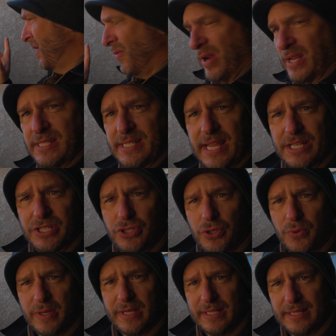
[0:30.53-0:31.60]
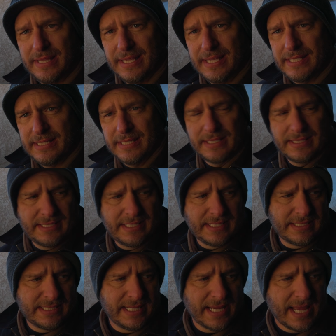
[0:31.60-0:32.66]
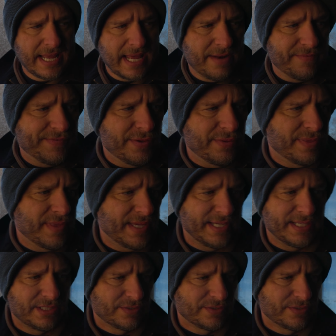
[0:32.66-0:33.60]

when I say doing this 60, I got a few things